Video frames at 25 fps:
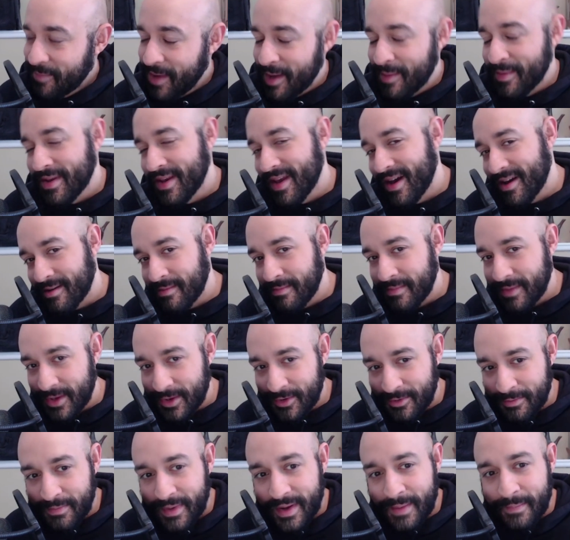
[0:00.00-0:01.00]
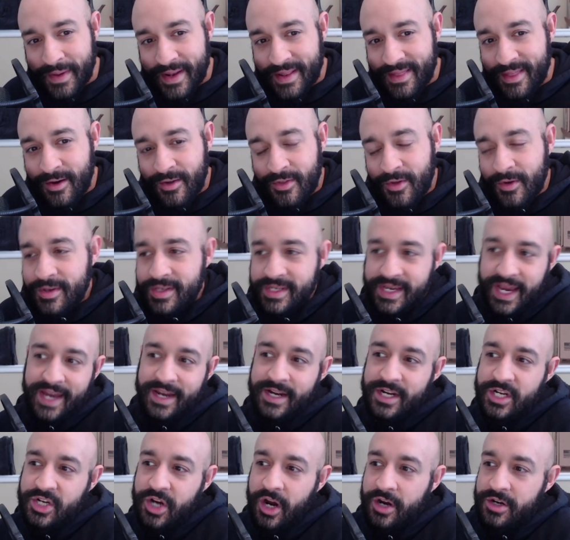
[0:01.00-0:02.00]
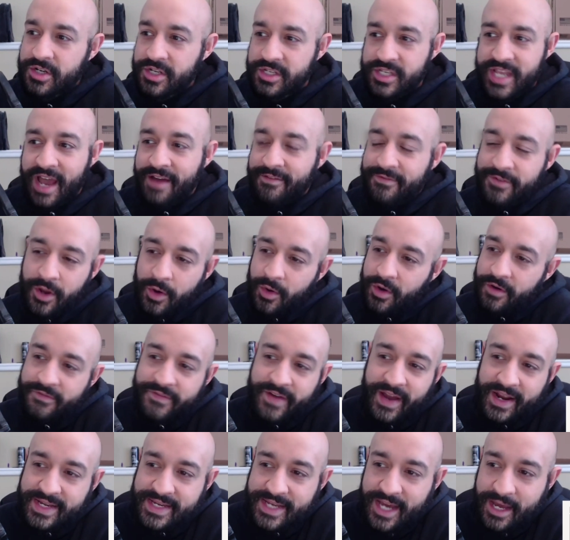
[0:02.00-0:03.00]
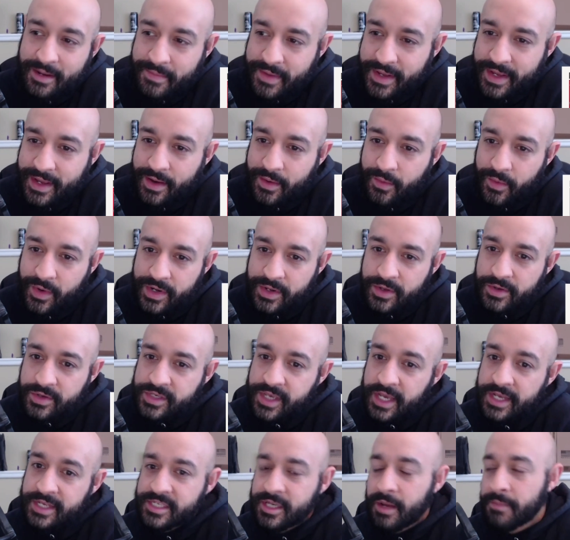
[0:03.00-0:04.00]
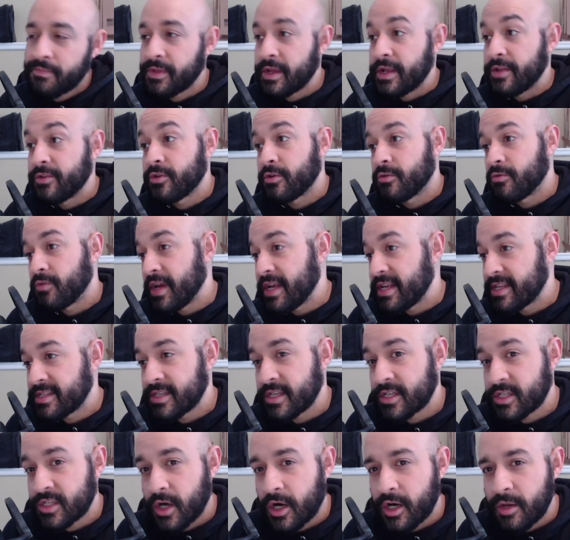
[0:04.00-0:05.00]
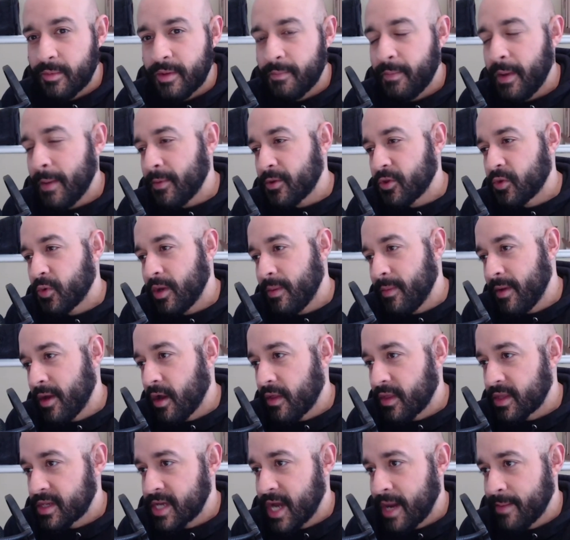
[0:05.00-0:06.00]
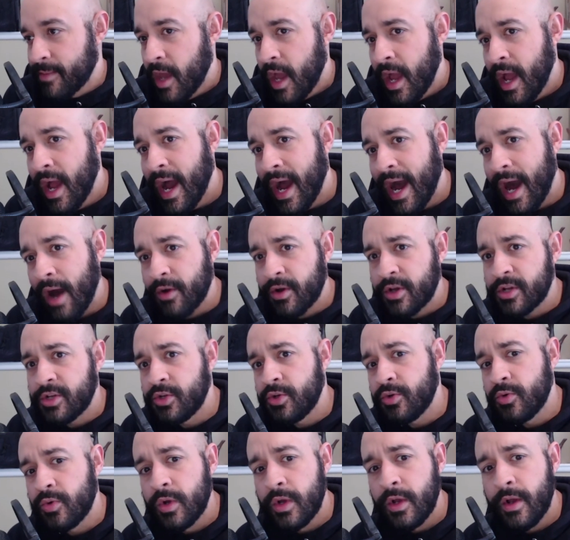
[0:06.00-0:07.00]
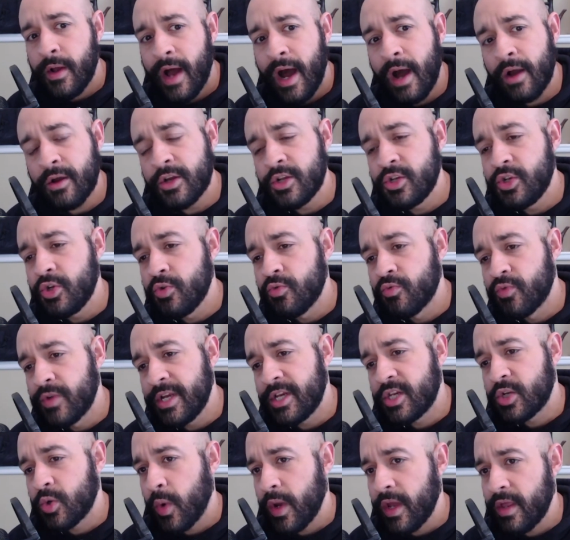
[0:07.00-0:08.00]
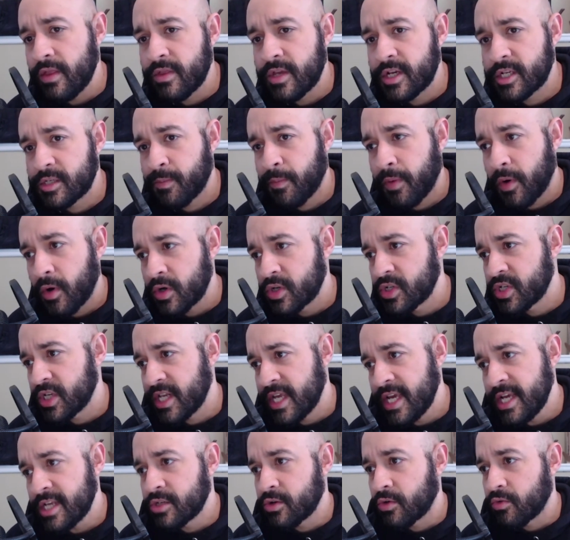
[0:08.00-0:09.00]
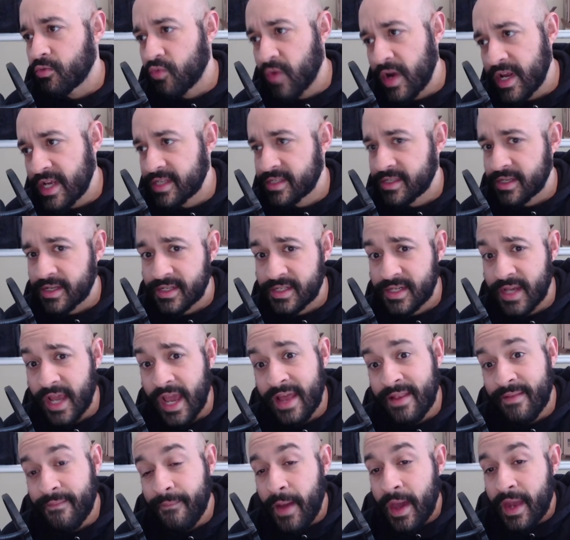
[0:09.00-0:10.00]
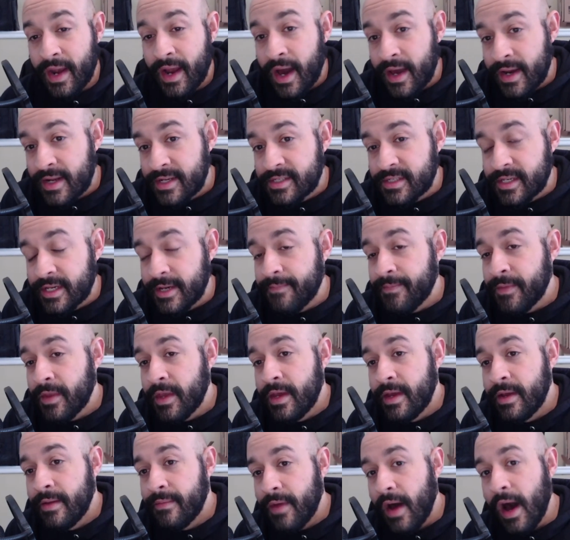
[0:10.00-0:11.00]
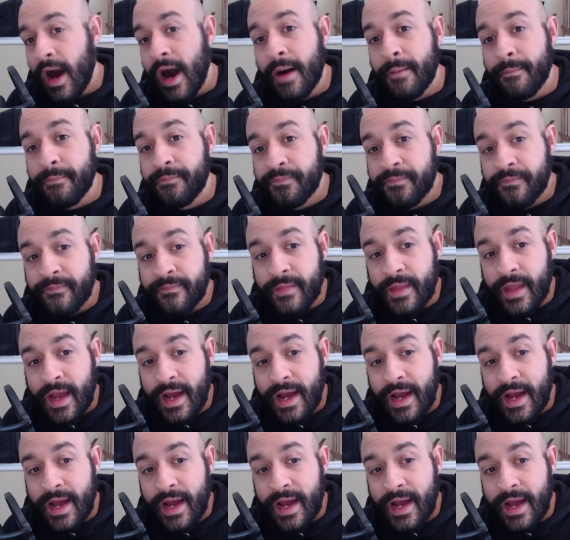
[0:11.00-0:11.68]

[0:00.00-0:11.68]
Maybe not immune, but but th- those kind of charges have no effect on me. When you say something's a racist argument, people tweet me all the time. How could you how could you retweet this person? He's a racist. And and honestly, um,